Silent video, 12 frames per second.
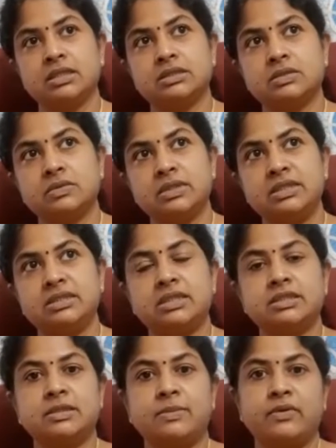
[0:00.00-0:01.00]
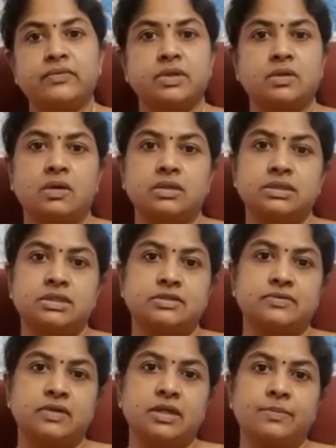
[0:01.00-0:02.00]
So these are some of the
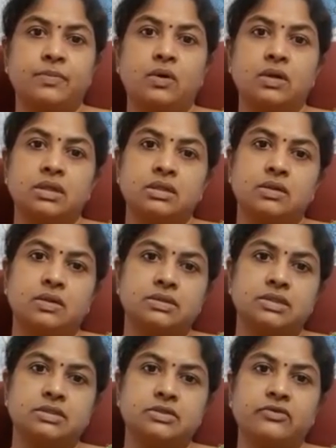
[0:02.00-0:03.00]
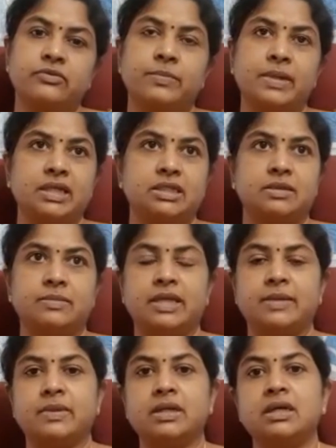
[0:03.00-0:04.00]
causes, important causes of preterm
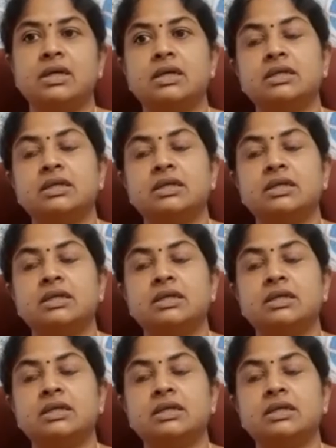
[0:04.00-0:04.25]
labor.